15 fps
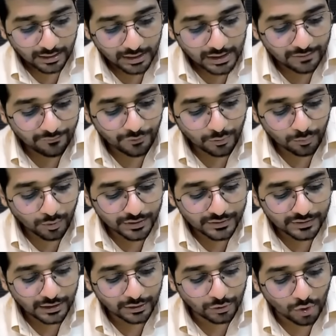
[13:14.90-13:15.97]
If you would
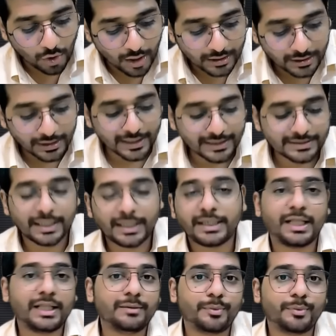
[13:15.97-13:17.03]
say not less than
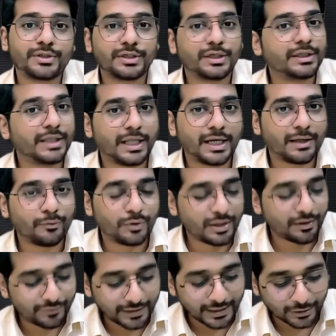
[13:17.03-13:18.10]
10%, then I would
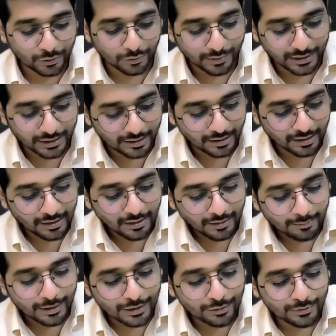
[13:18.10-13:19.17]
have ticked over here,
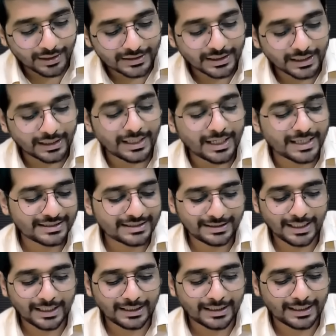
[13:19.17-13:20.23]
but you are saying less
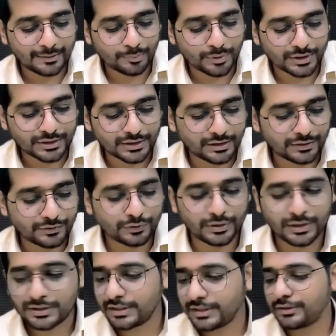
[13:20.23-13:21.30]
than 10%. So
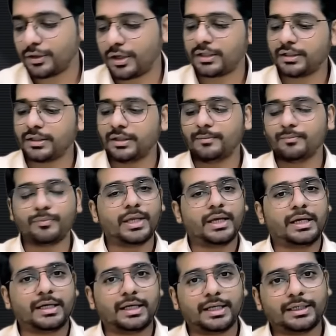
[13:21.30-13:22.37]
this is not
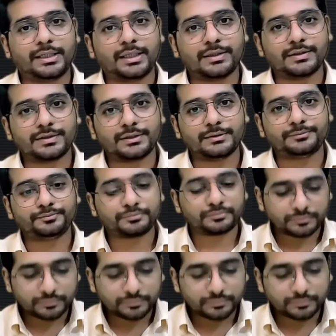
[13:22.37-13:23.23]
the correct answer.